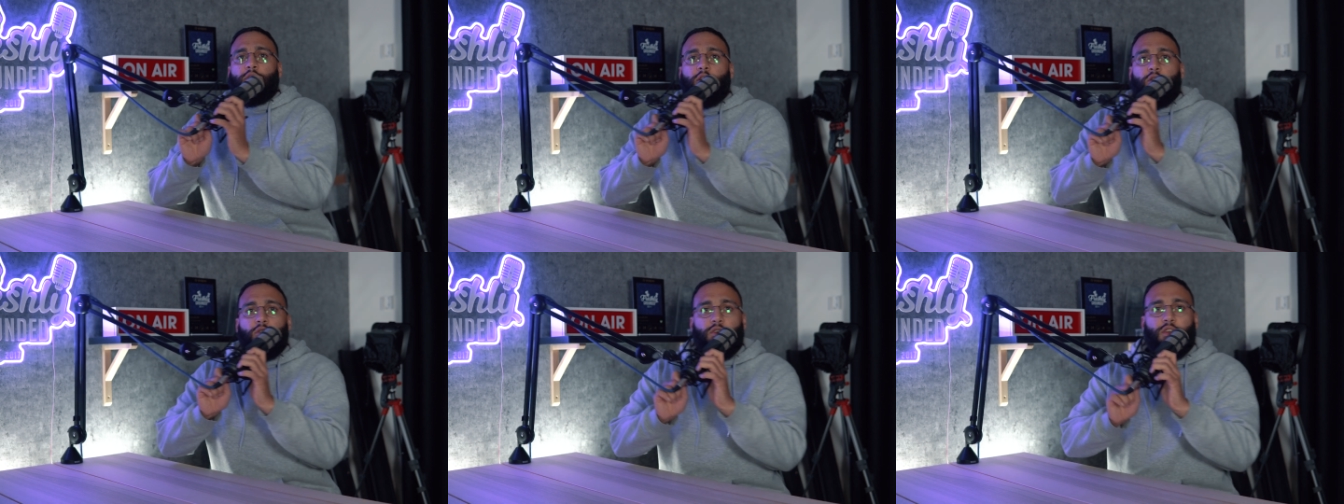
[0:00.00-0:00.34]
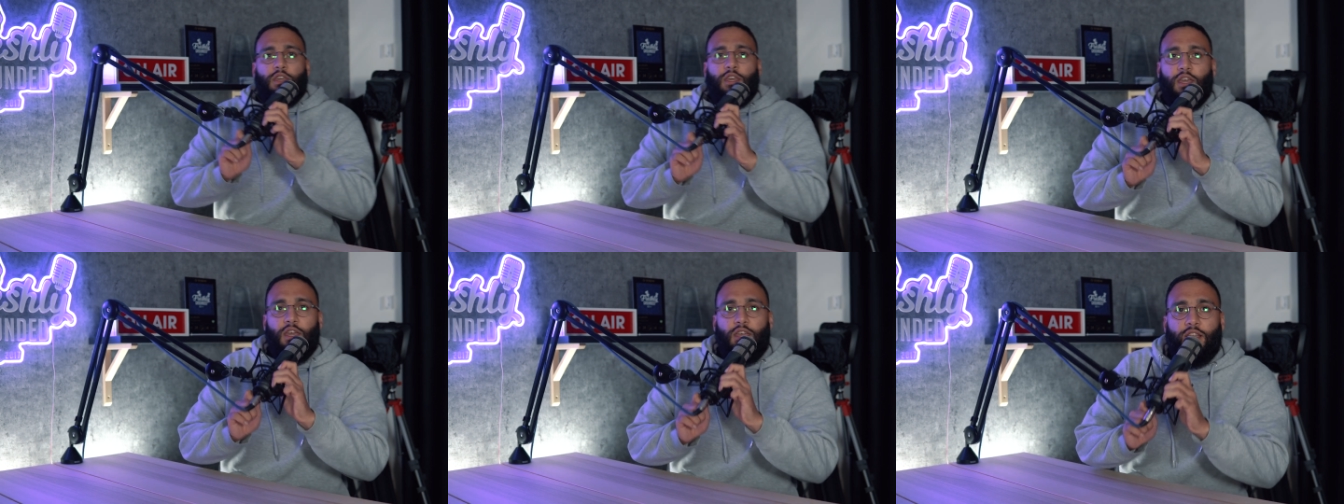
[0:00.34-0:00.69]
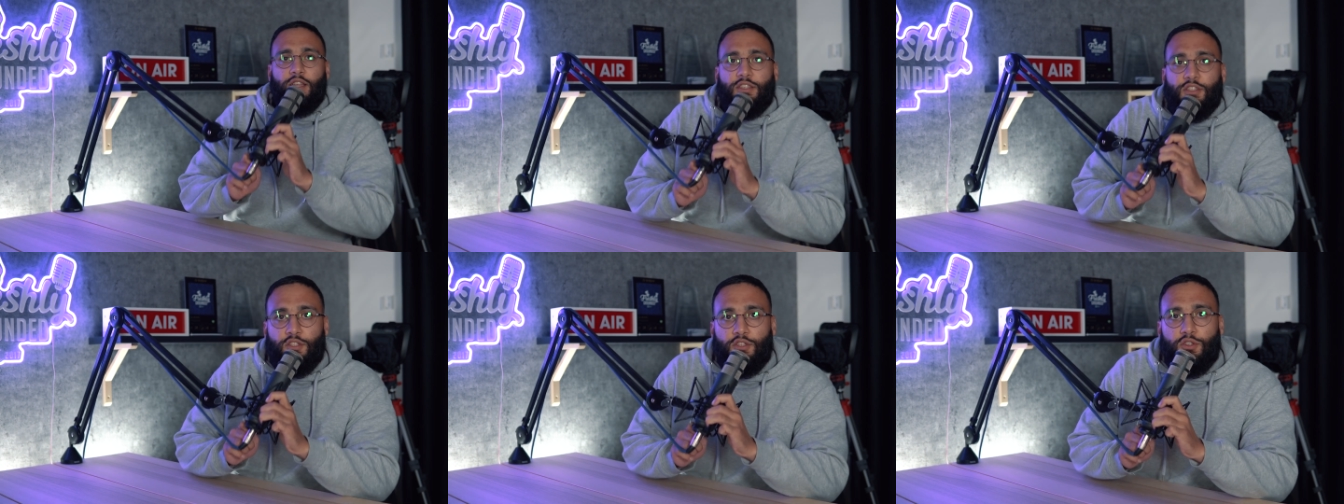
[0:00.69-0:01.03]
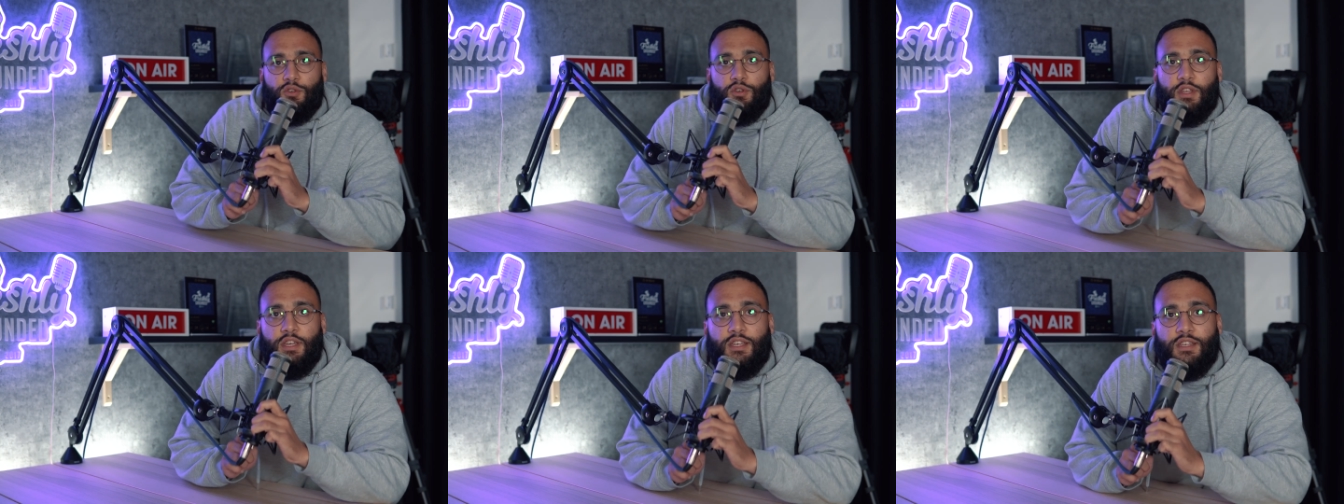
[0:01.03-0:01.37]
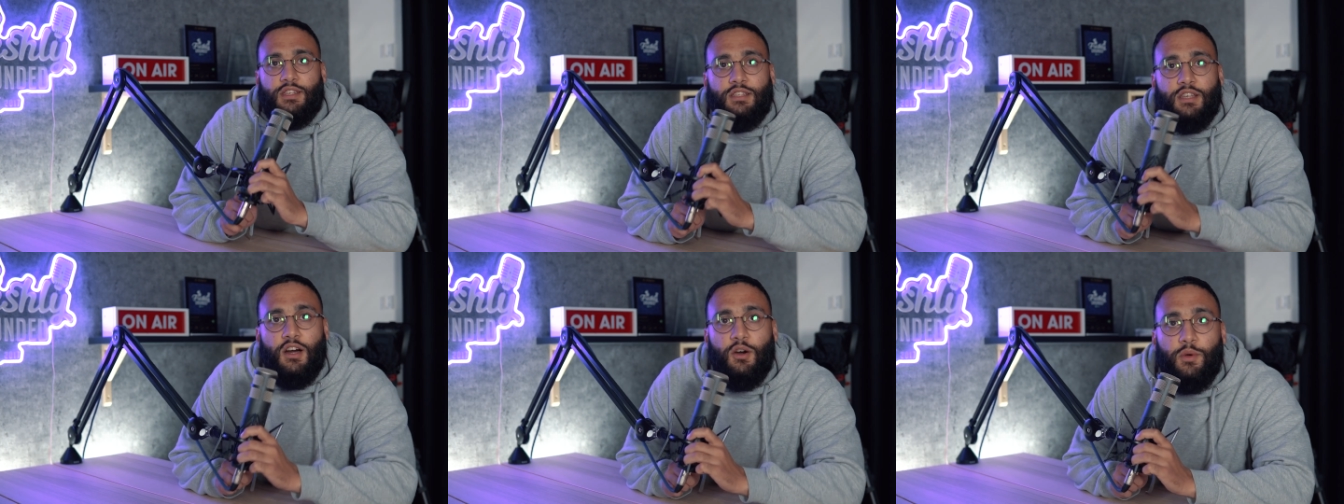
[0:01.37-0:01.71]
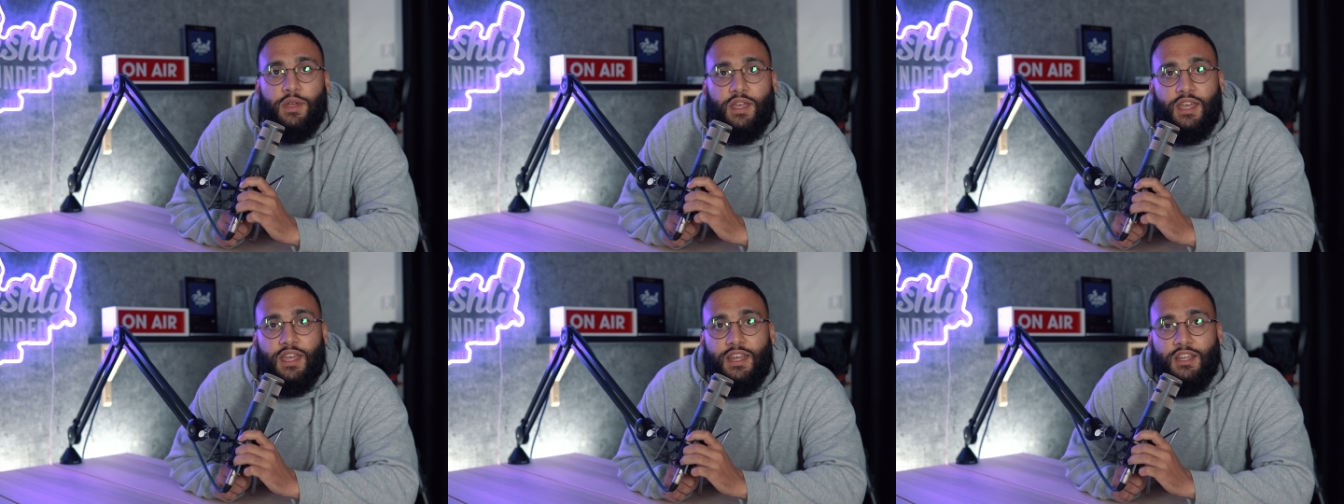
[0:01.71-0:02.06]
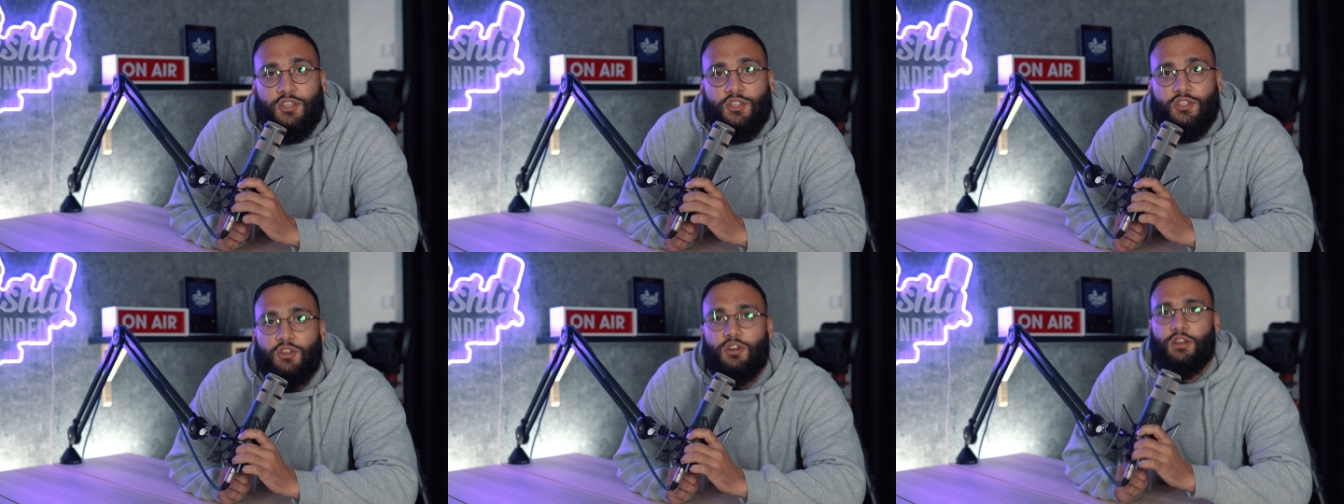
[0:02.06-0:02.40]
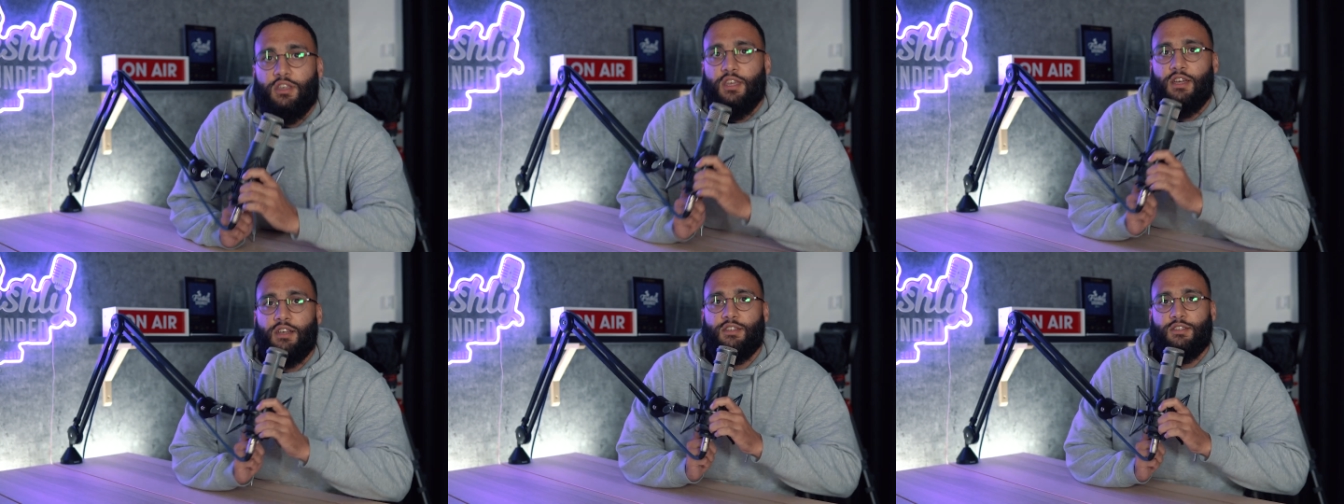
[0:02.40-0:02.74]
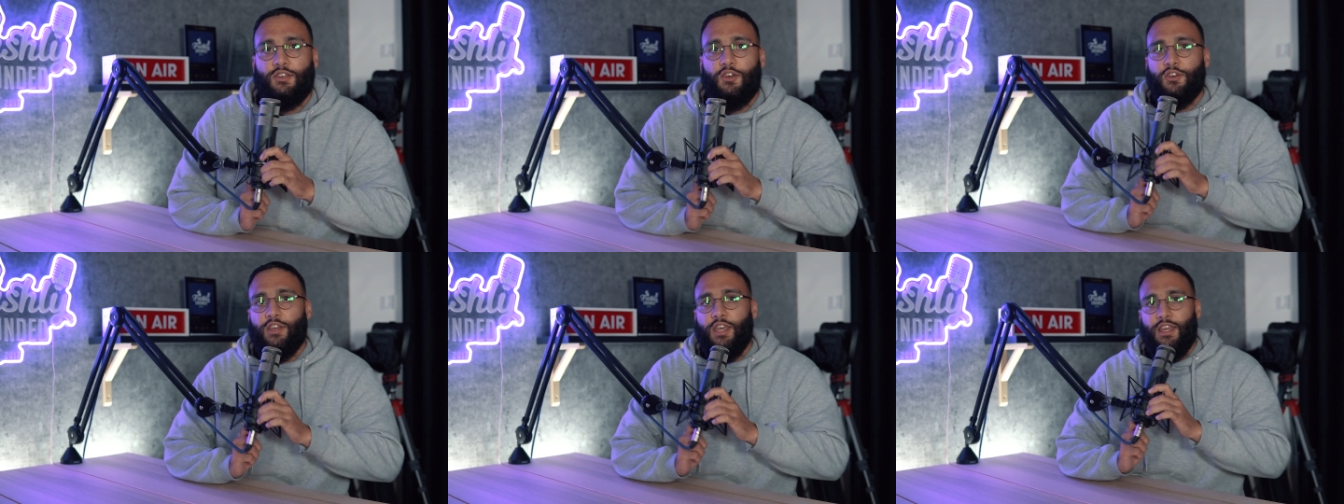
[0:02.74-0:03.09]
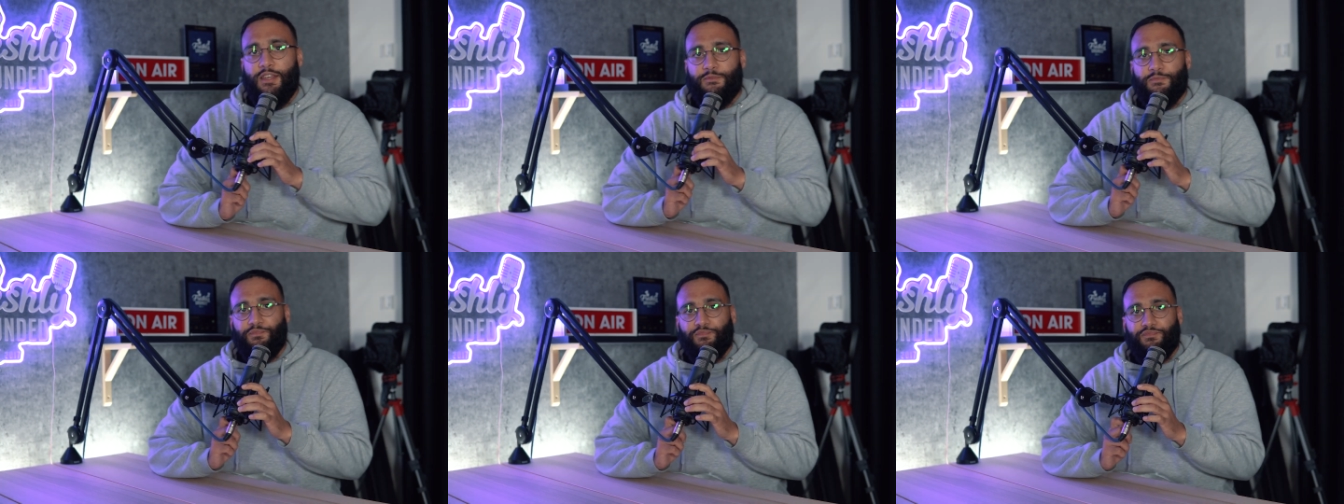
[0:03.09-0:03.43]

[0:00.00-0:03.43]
Okay, let's do this. Are we in short? Yes. Okay.